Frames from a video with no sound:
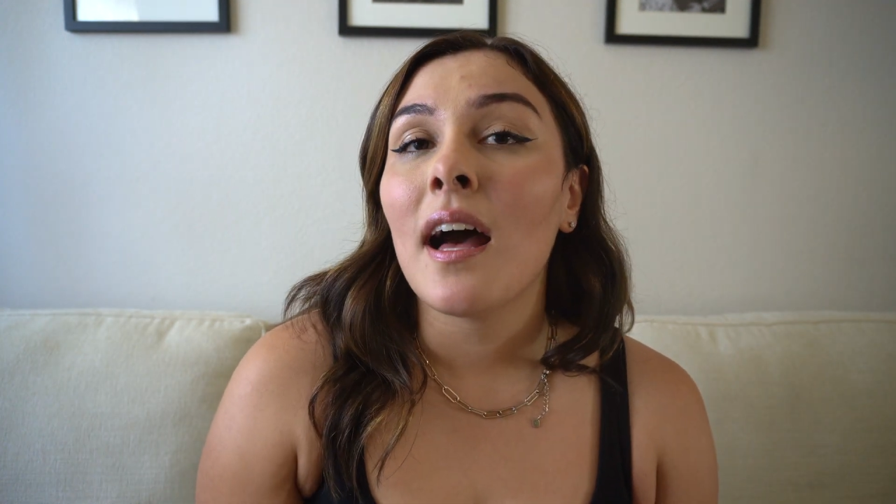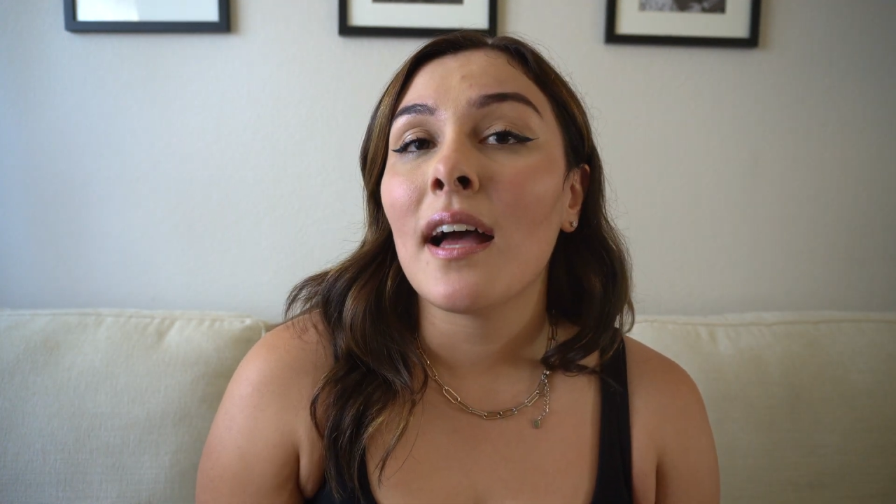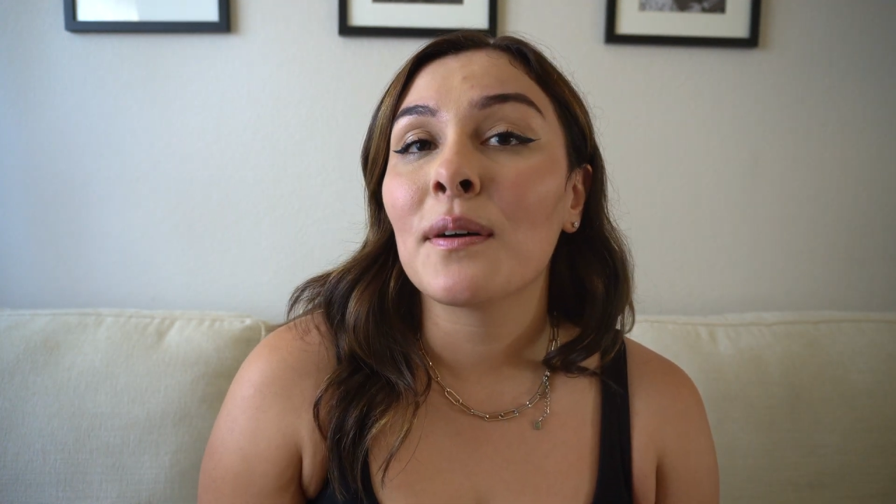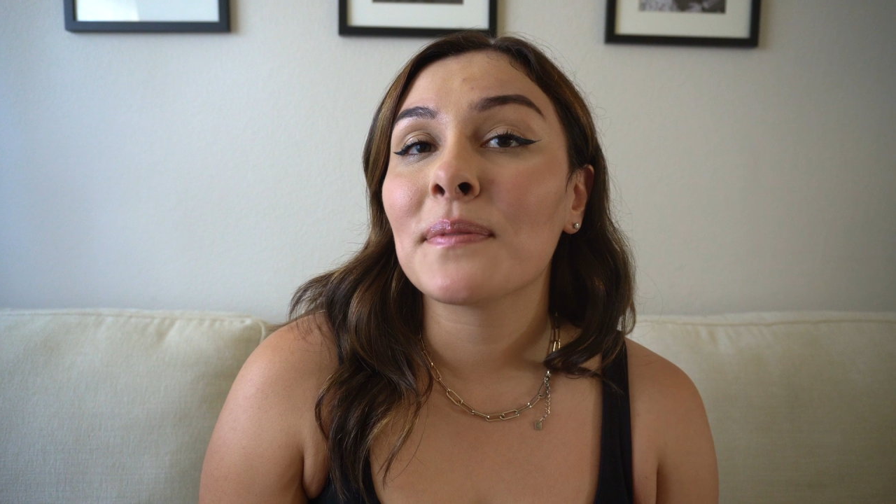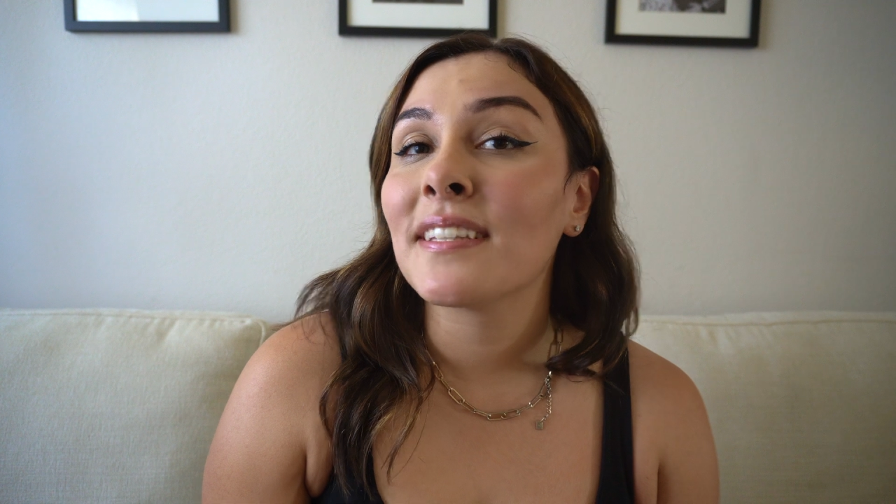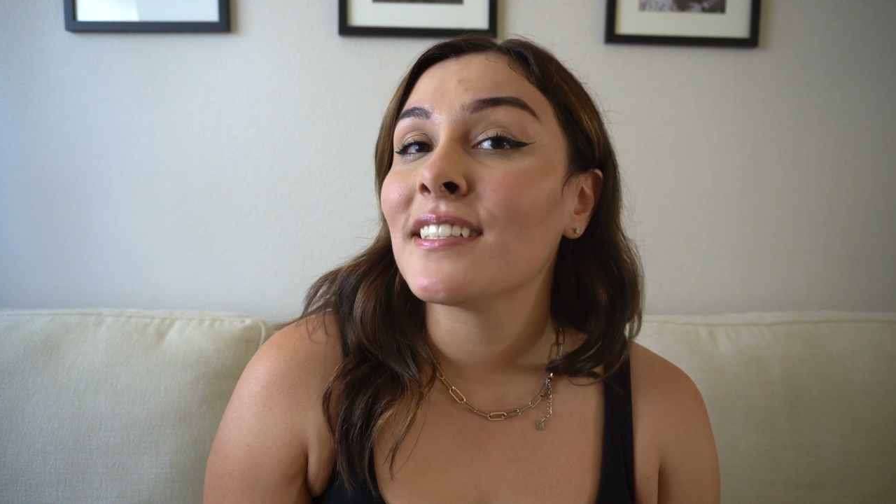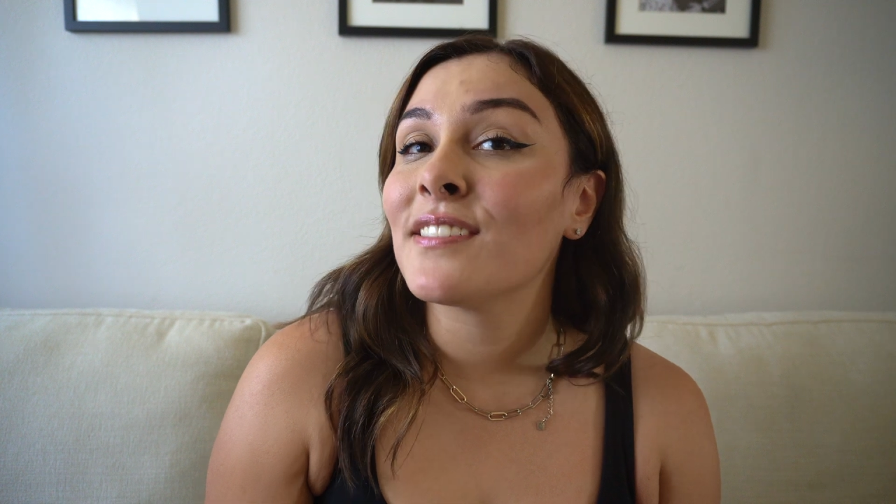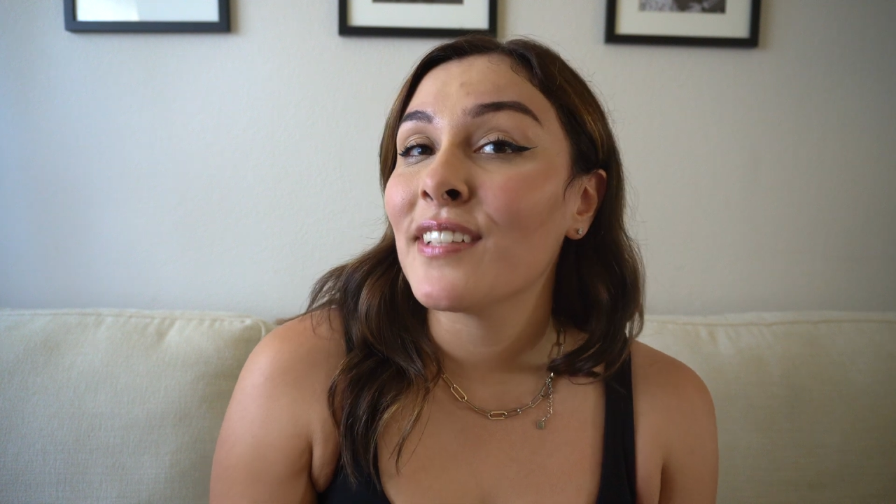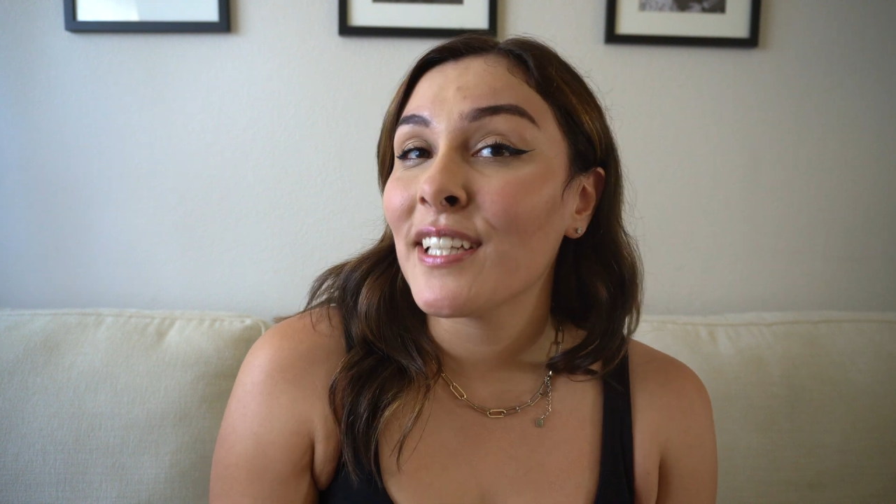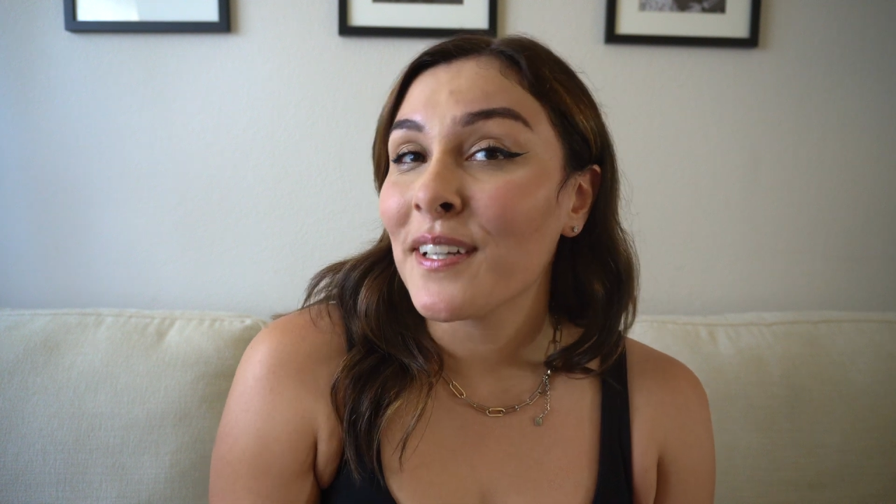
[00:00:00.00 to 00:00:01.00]
I hope that this
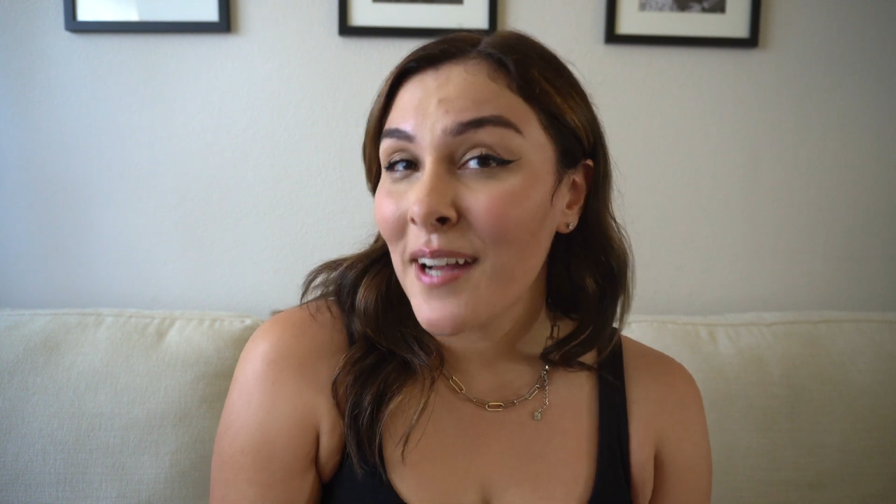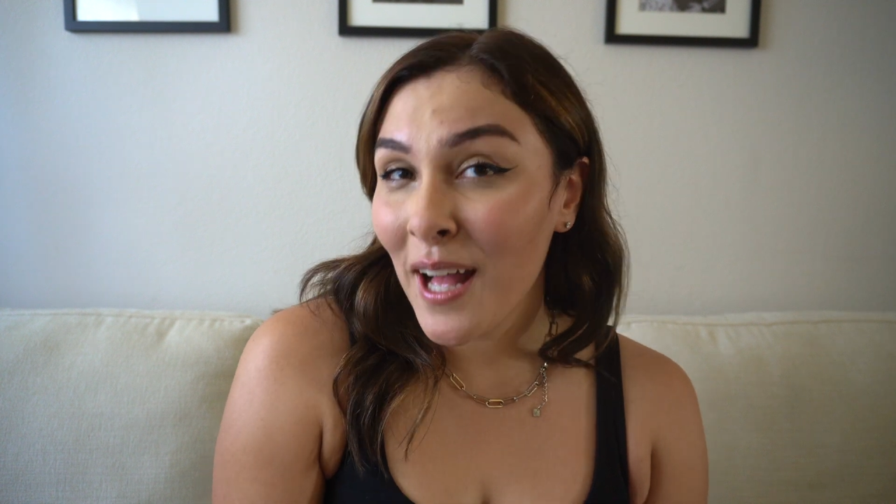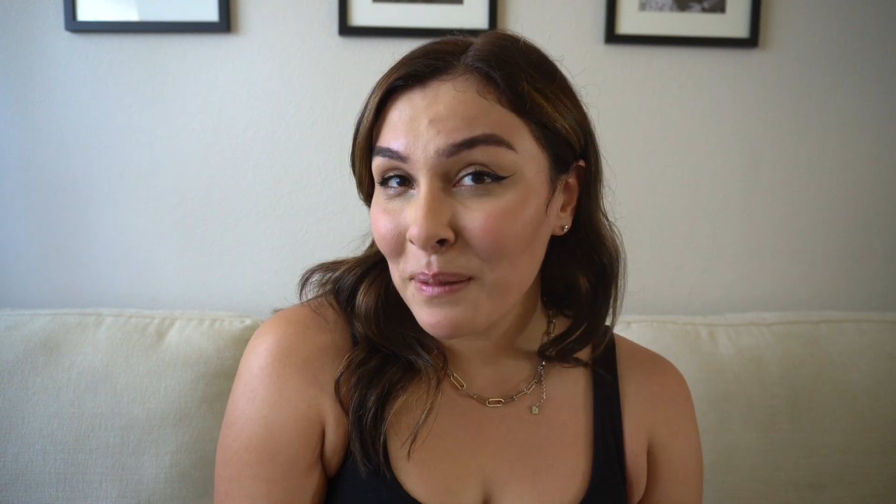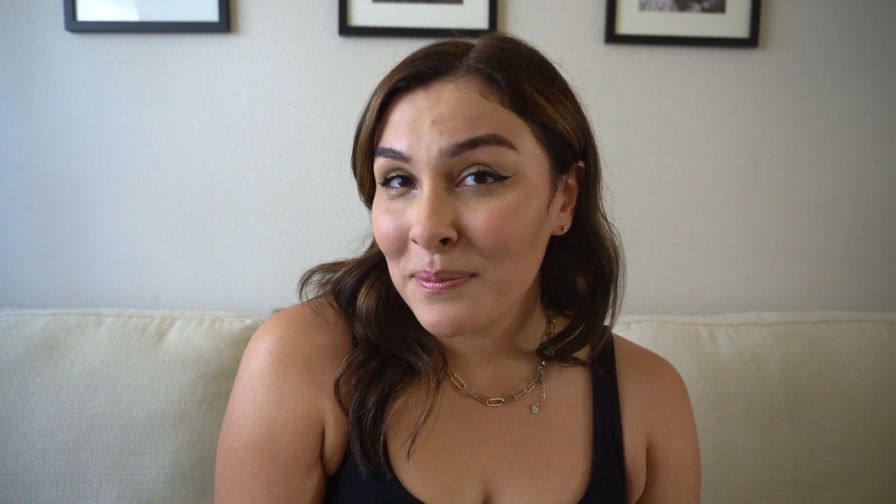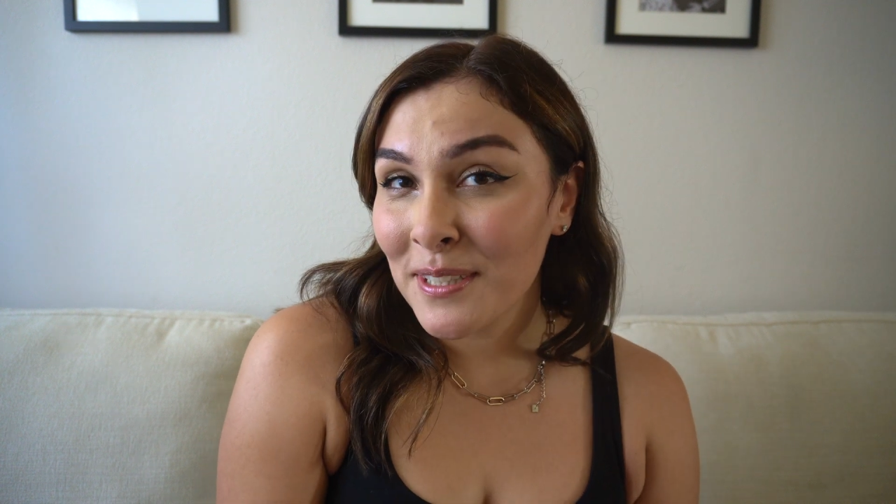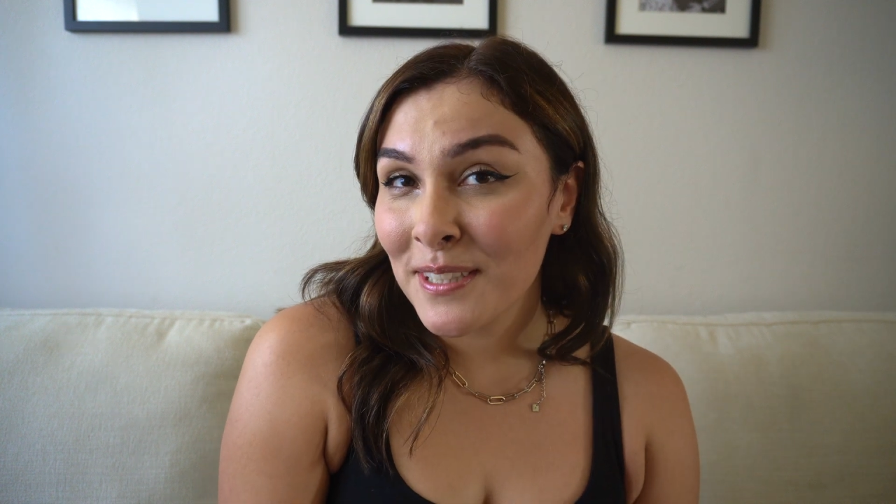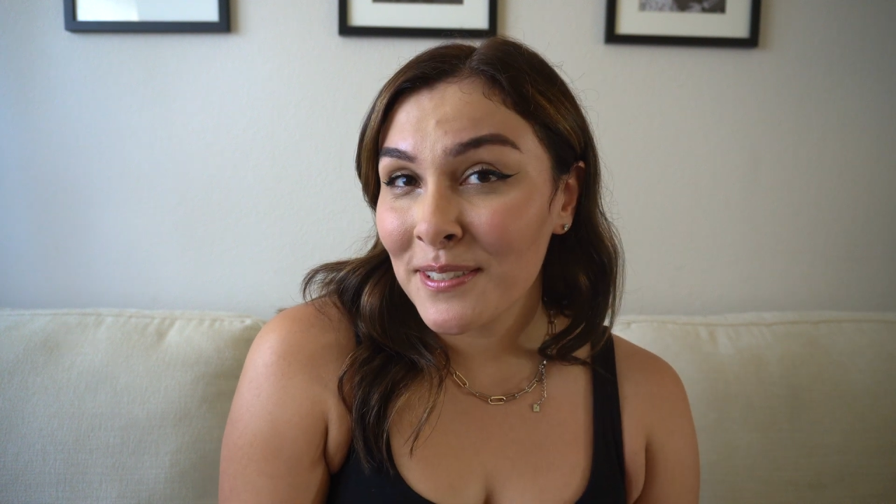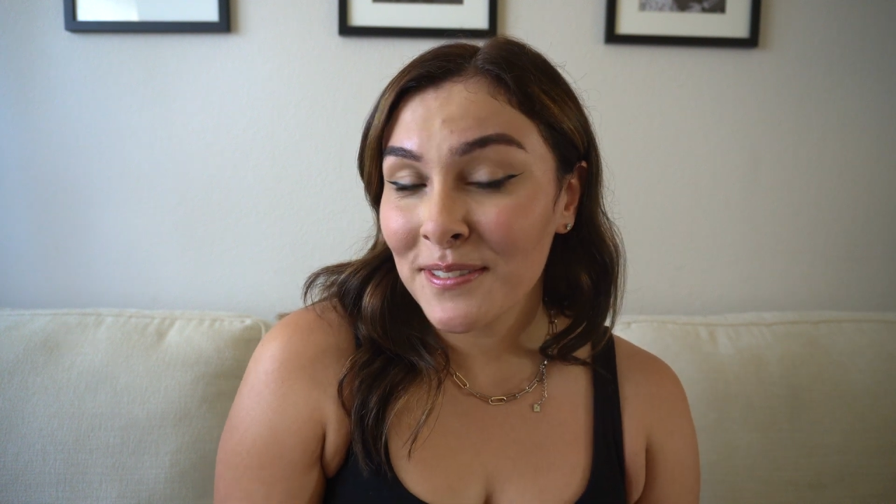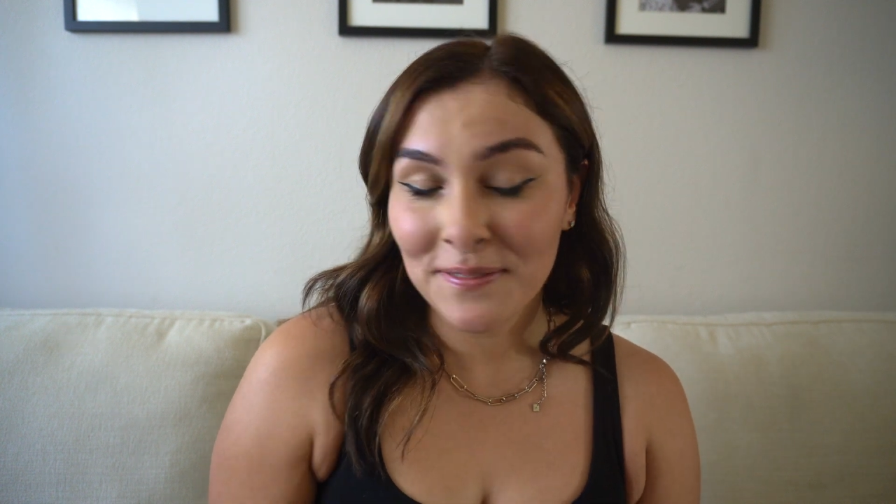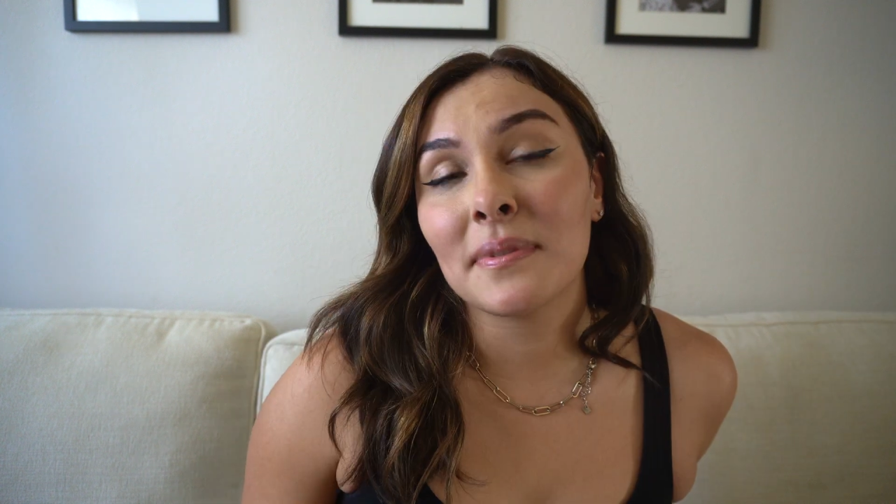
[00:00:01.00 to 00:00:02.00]
video helped you.